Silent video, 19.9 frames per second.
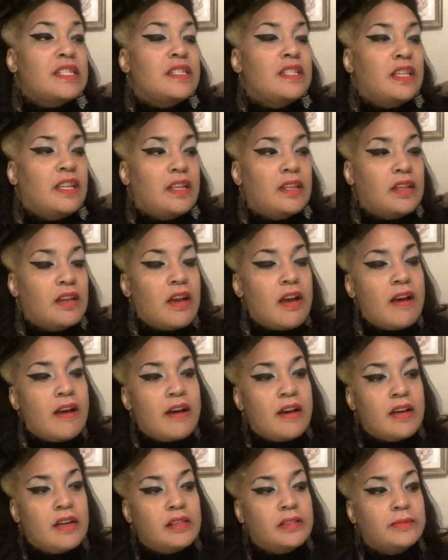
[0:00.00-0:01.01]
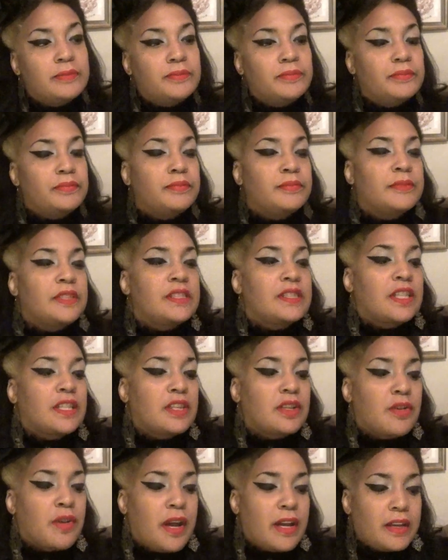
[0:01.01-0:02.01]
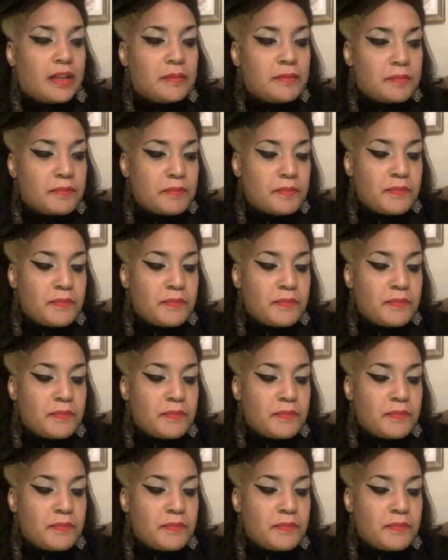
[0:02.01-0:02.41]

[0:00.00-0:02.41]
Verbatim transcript: see. Um, let's get it cracking.